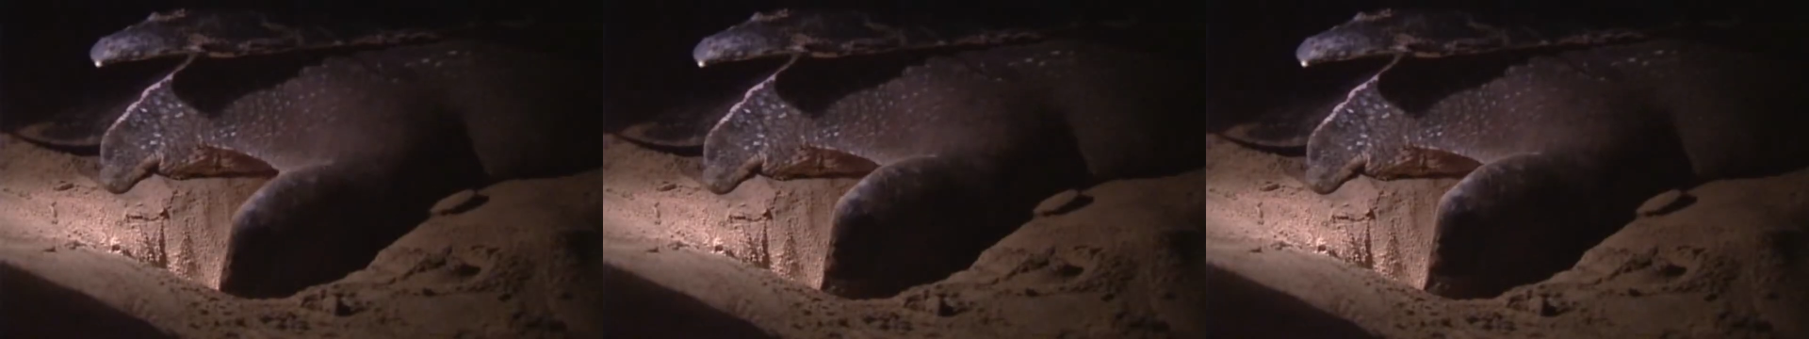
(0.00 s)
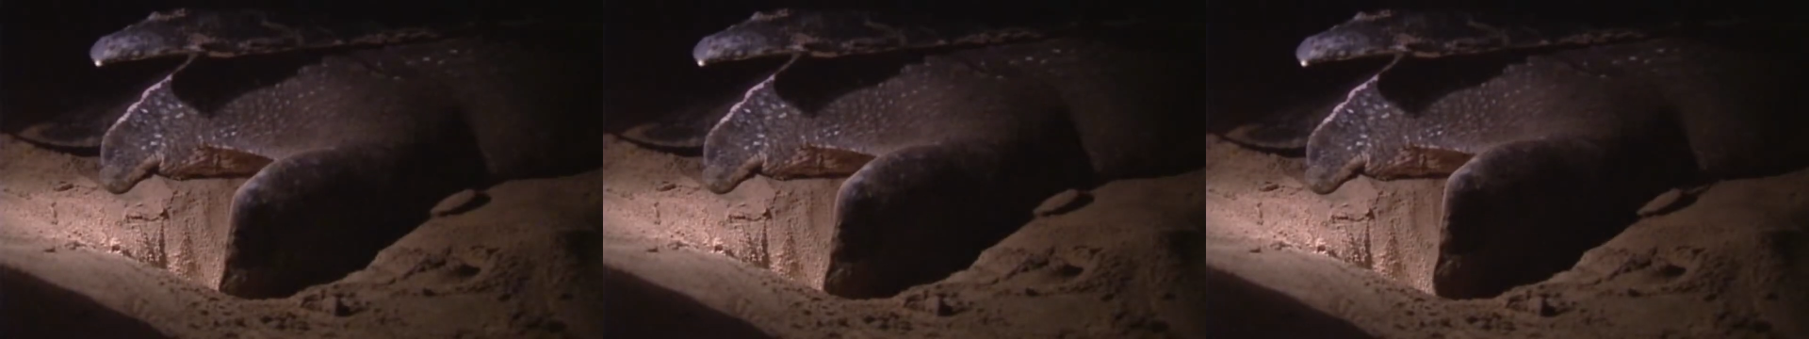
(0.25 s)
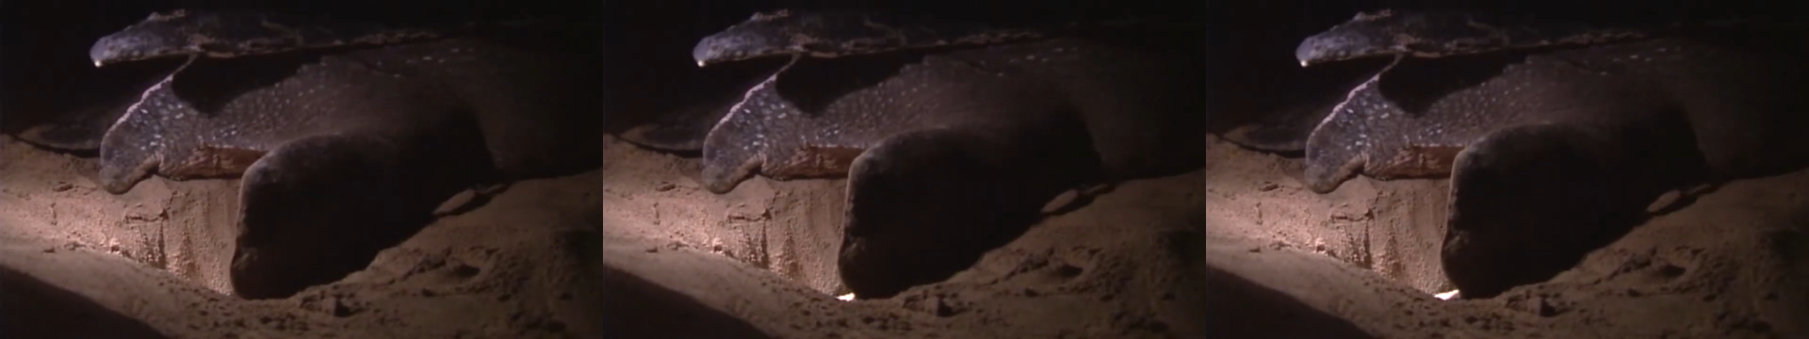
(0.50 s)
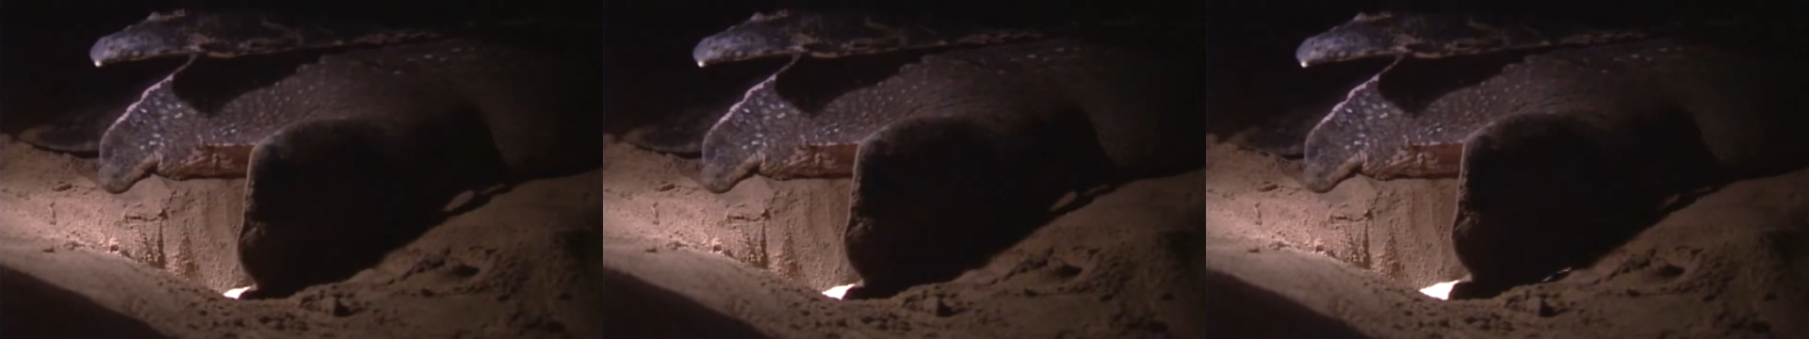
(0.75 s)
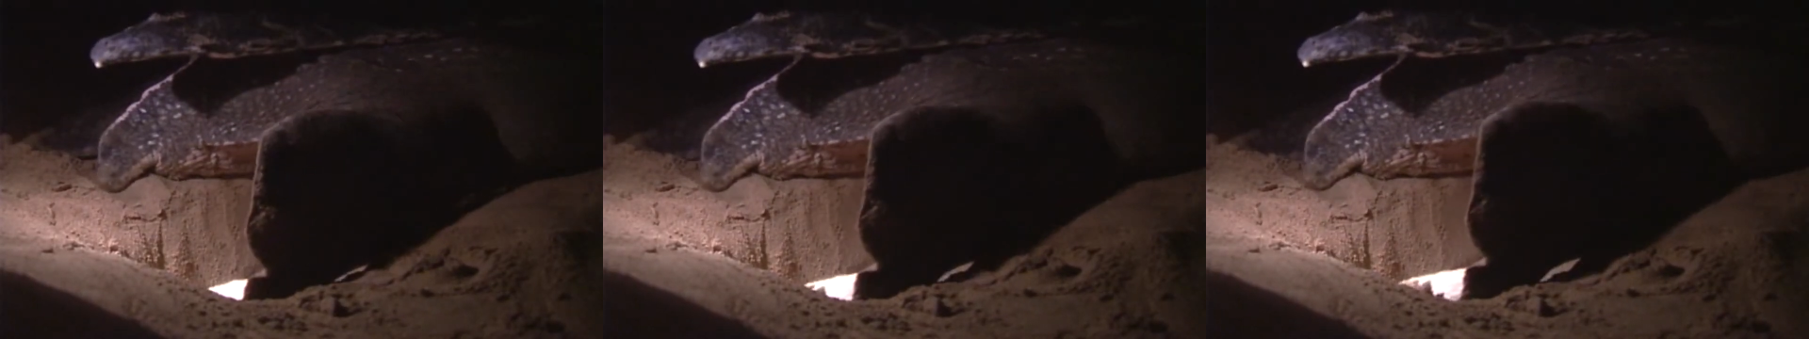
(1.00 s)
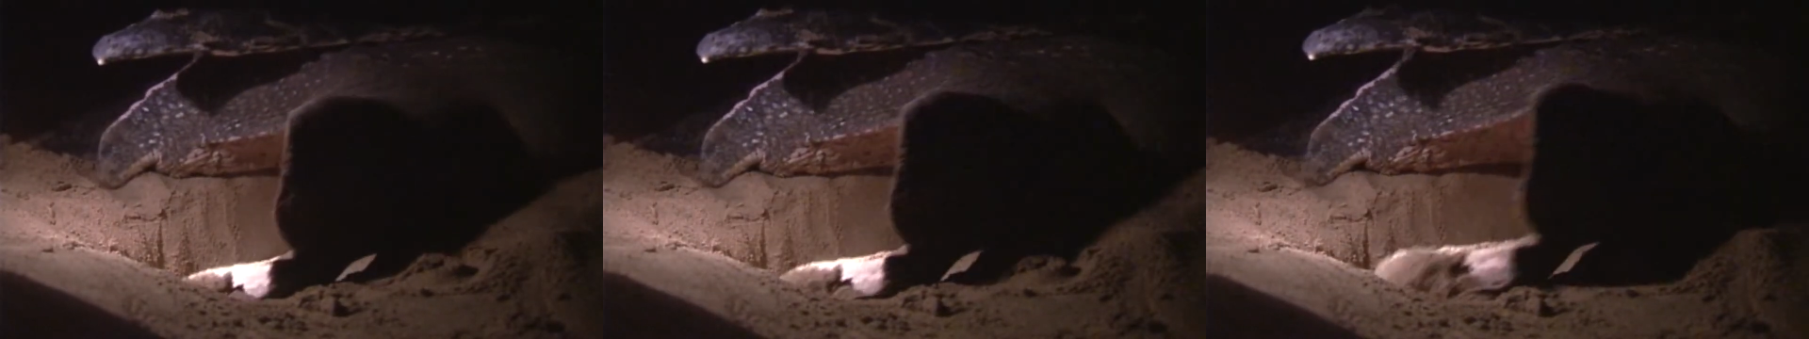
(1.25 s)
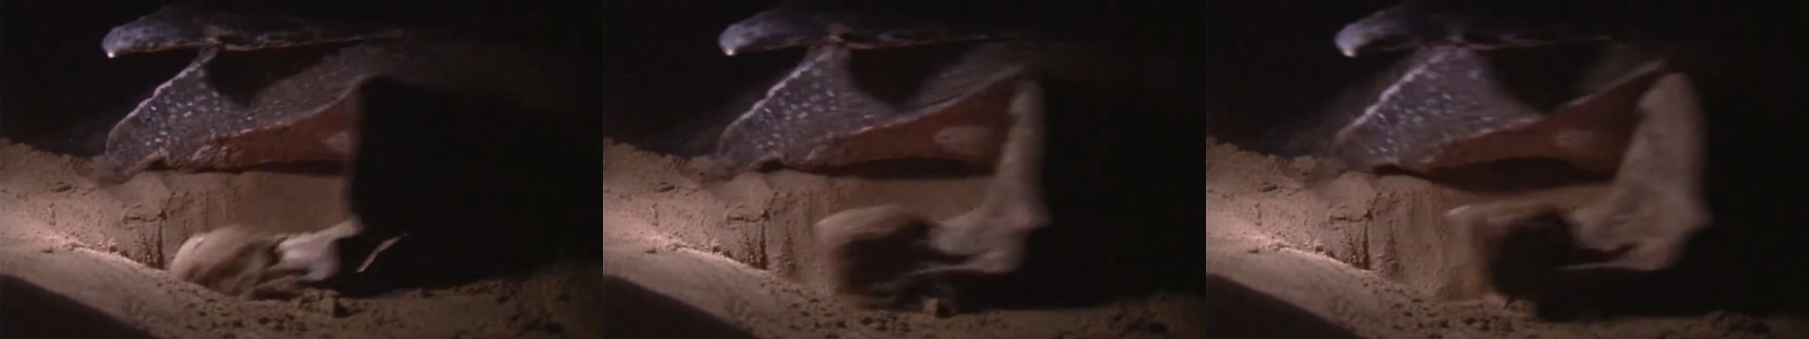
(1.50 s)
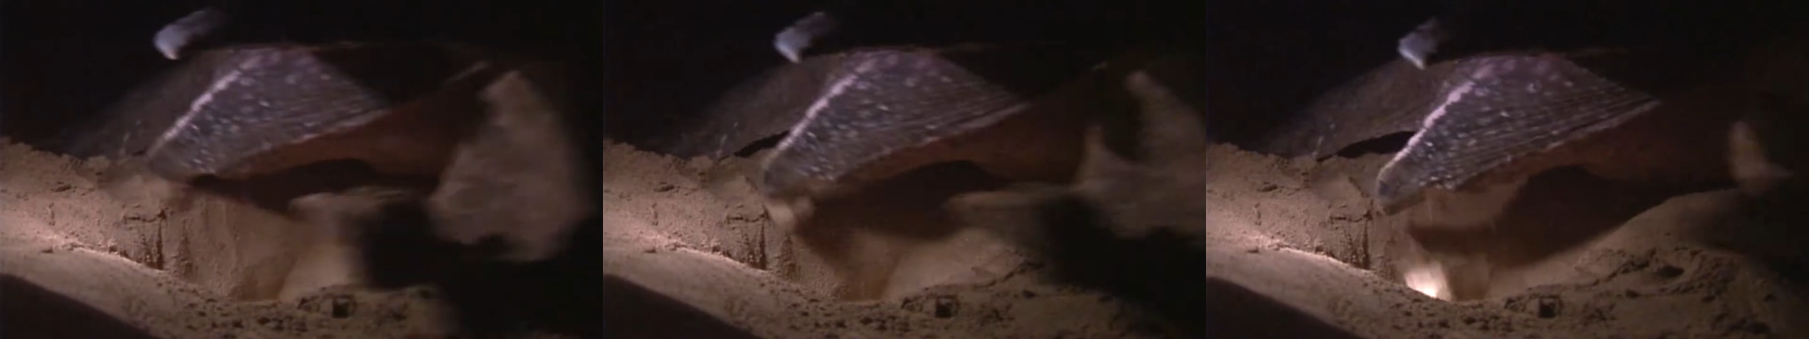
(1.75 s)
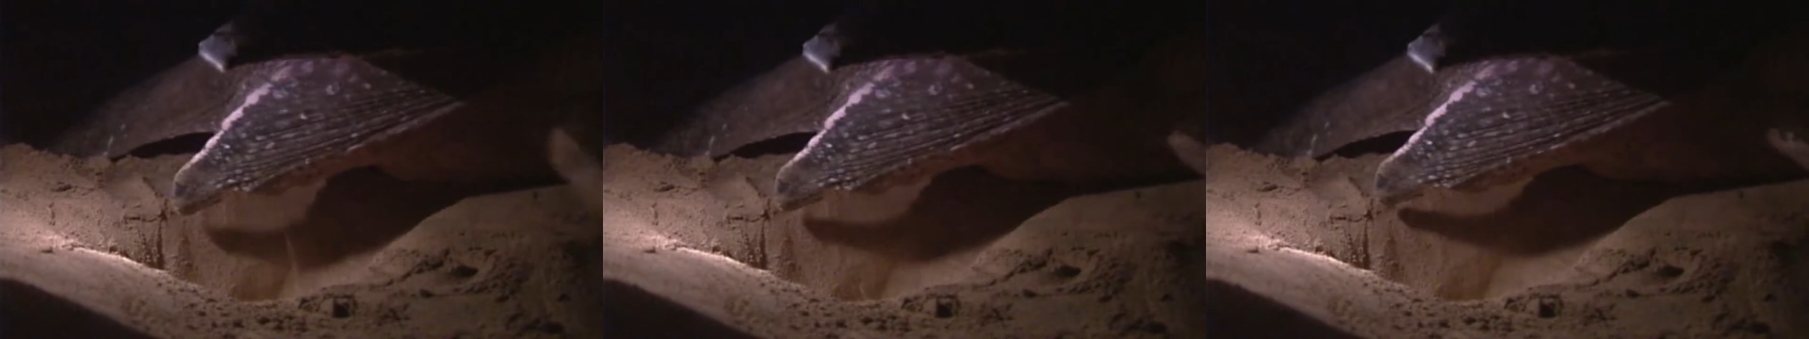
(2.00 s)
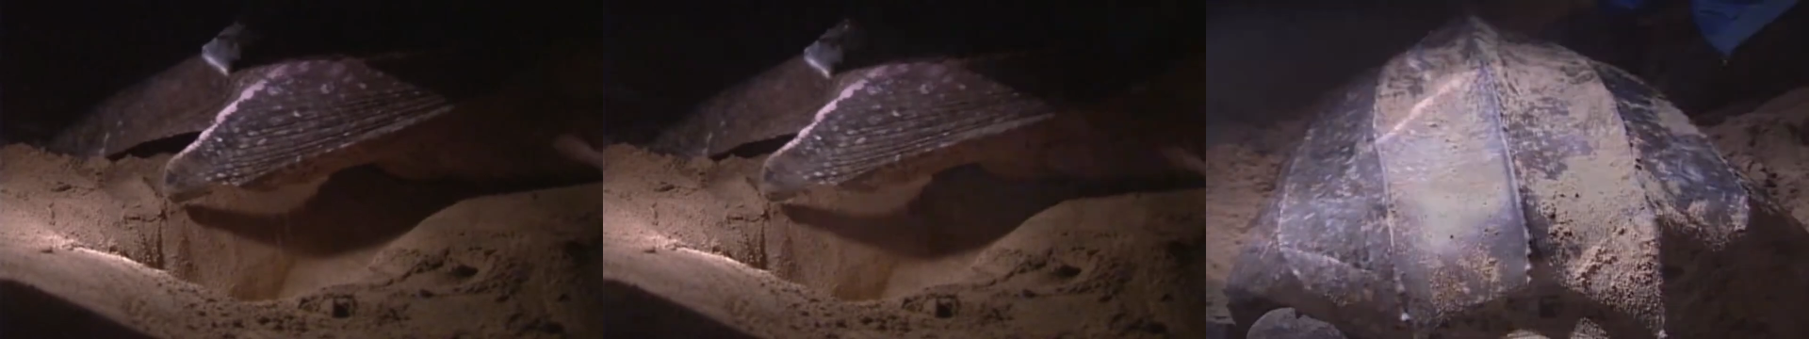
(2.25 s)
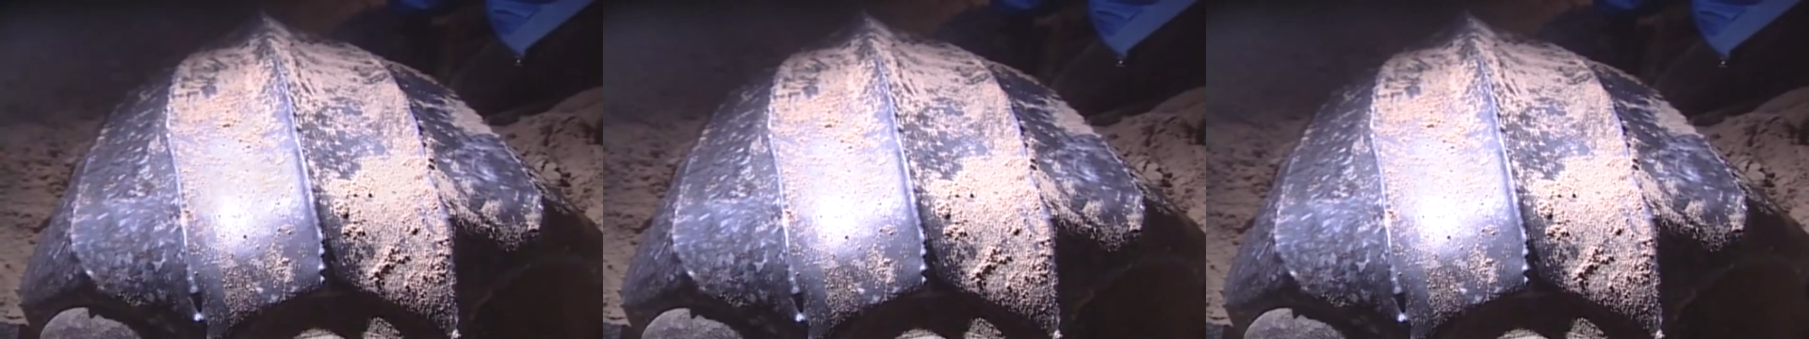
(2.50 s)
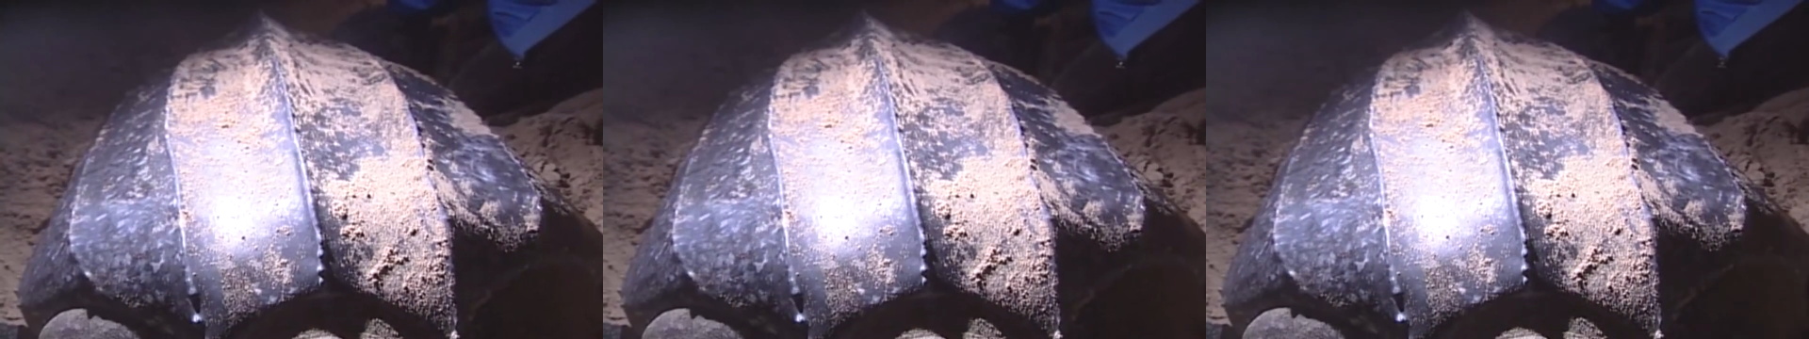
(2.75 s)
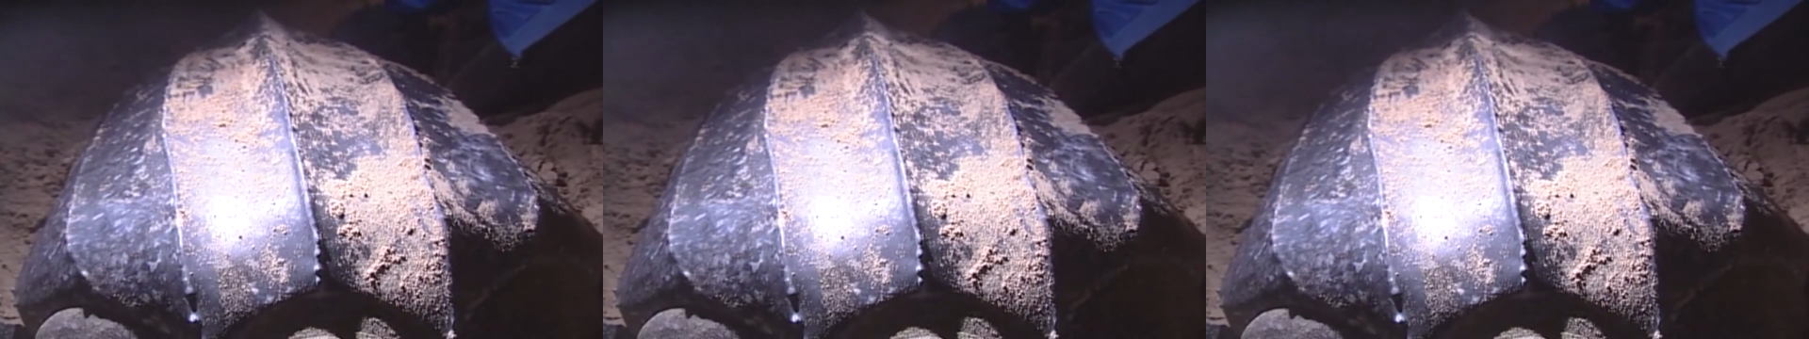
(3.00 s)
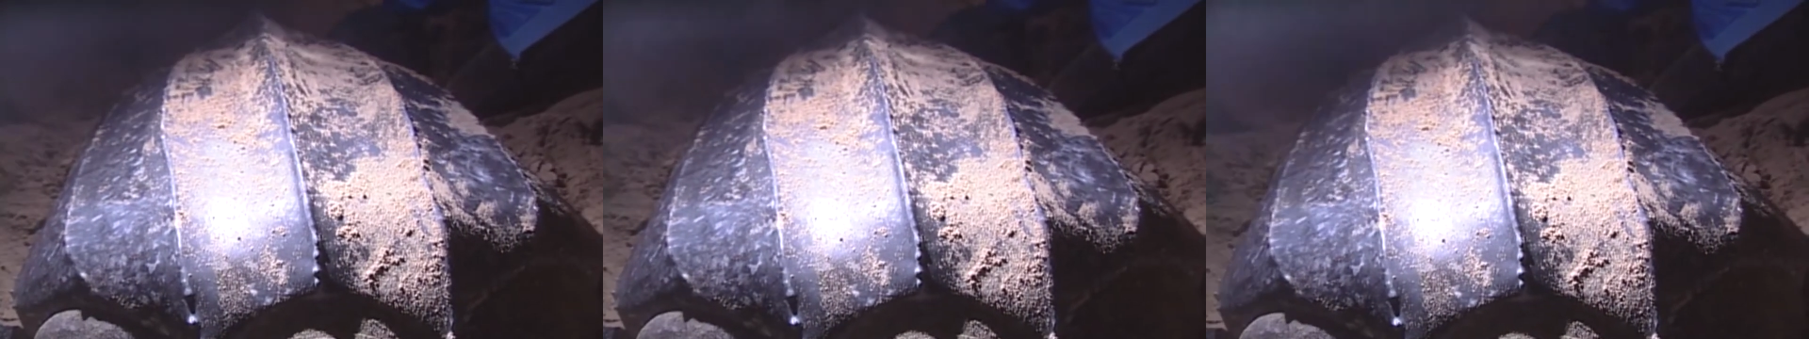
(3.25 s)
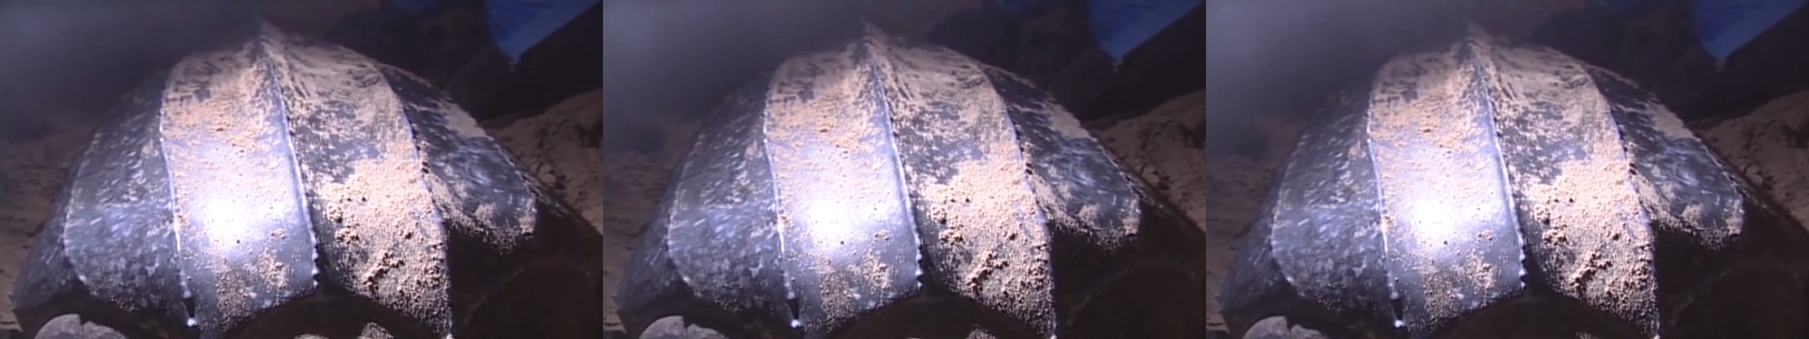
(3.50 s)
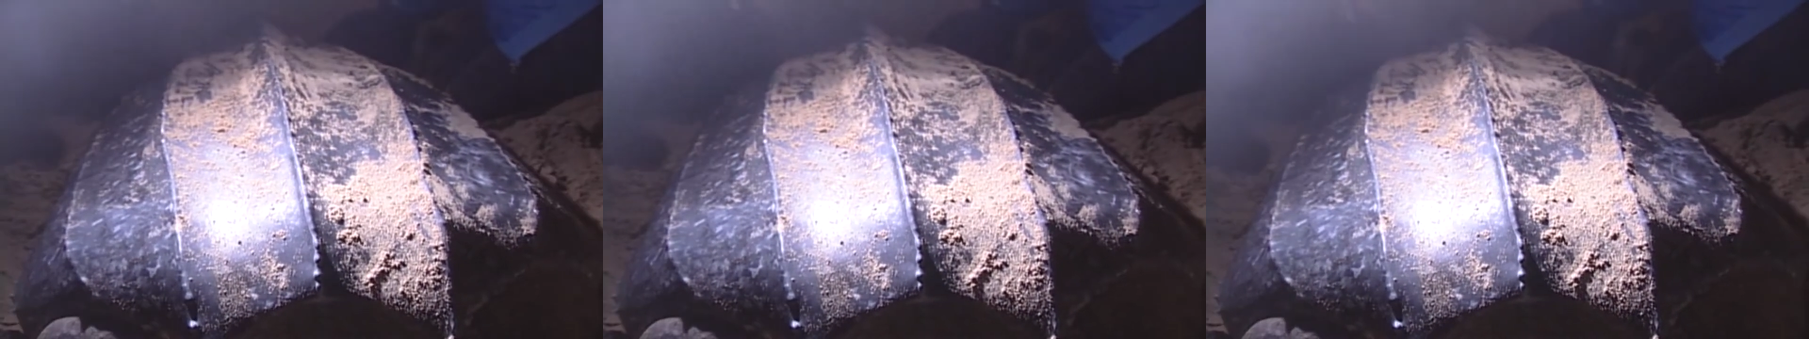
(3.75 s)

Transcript: No face is visible, so there are no lips to read.